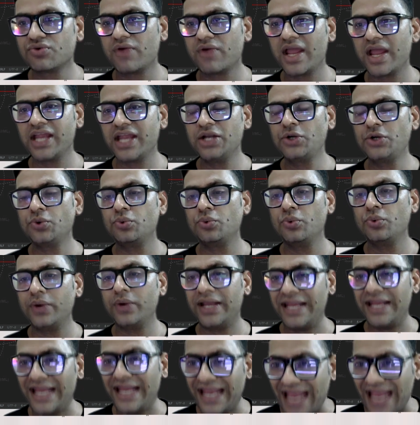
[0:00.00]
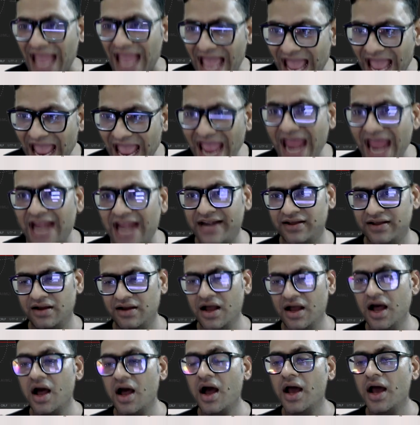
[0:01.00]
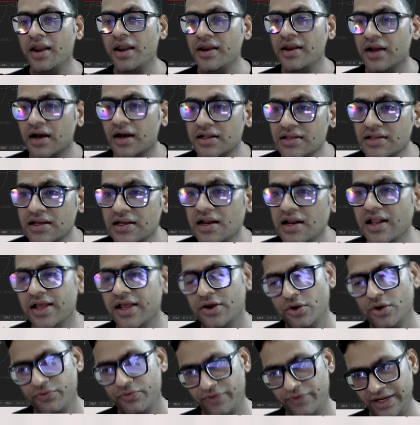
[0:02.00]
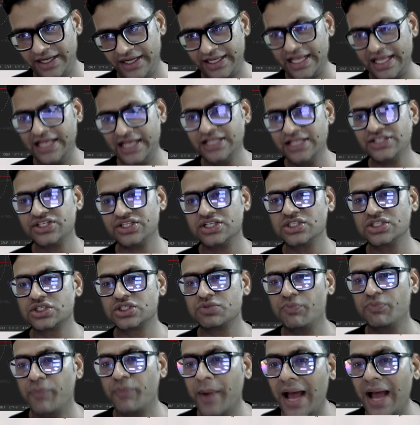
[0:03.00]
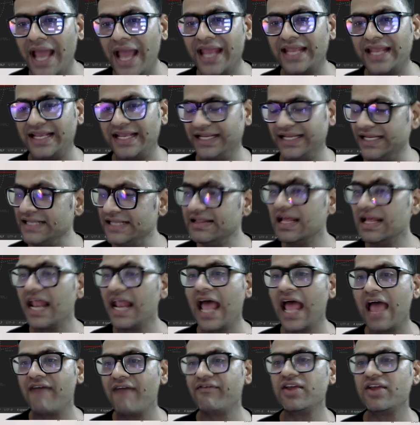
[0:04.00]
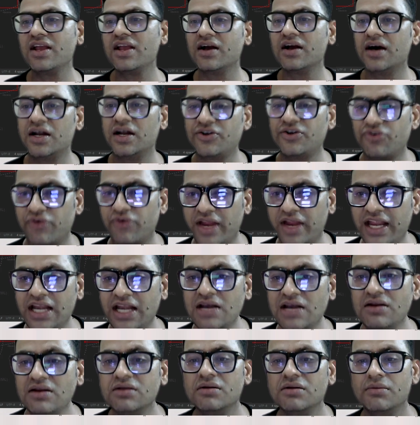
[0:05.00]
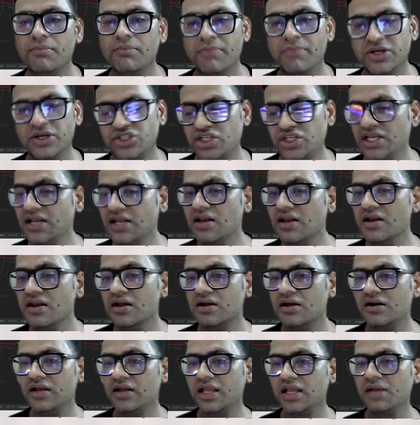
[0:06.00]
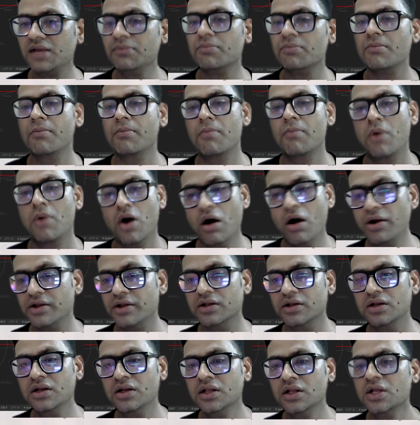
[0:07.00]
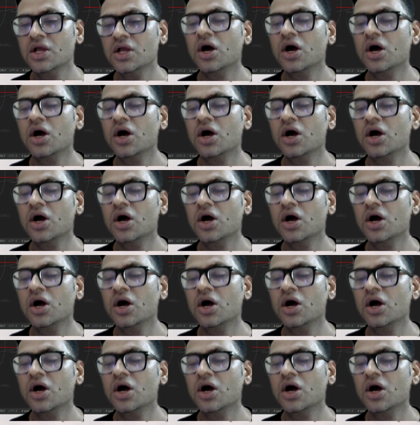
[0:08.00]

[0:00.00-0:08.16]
trying to add another layer of intelligence by either having a trained machine learning model